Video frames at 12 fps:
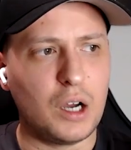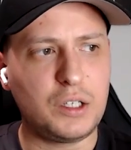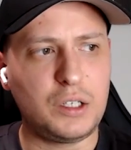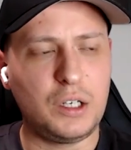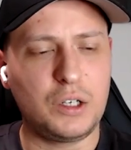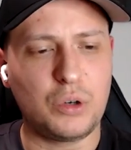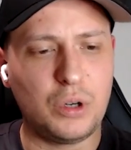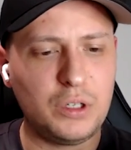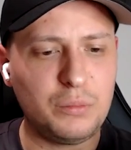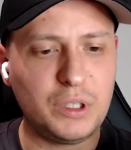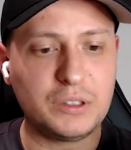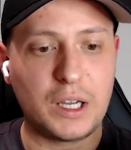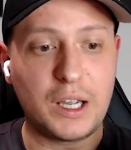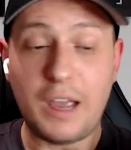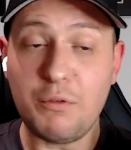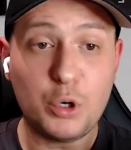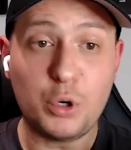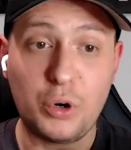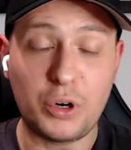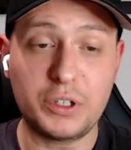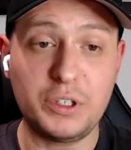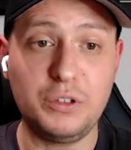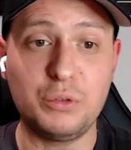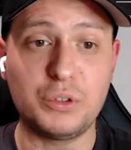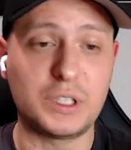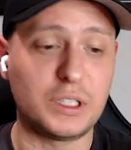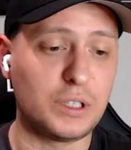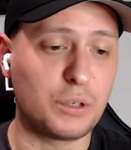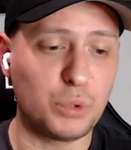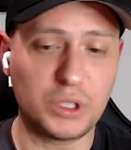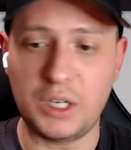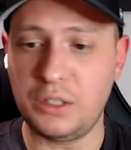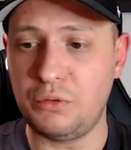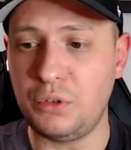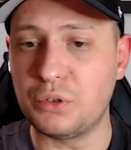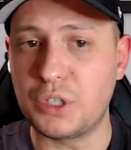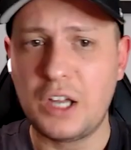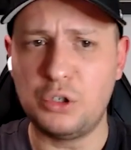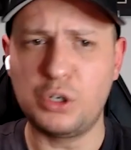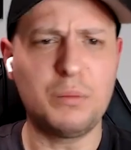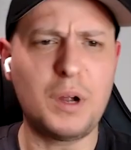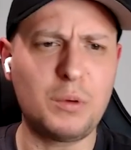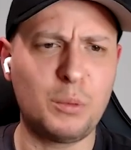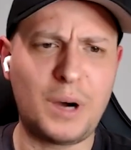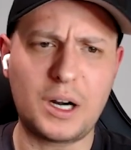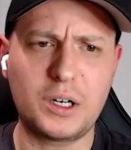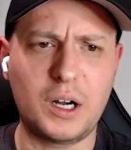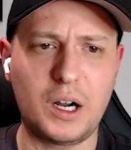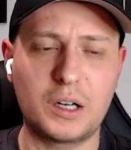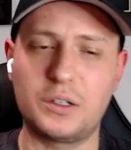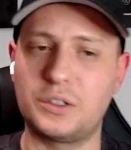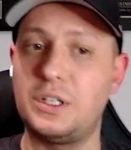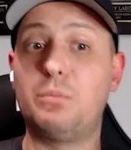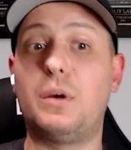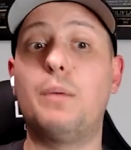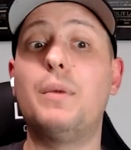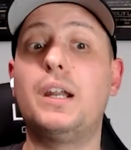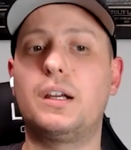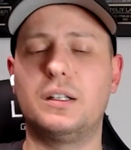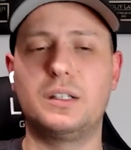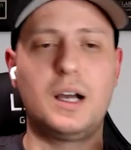She calling me like, have you heard the news? I like, what kind of news? Do you remember Mark Hager, some American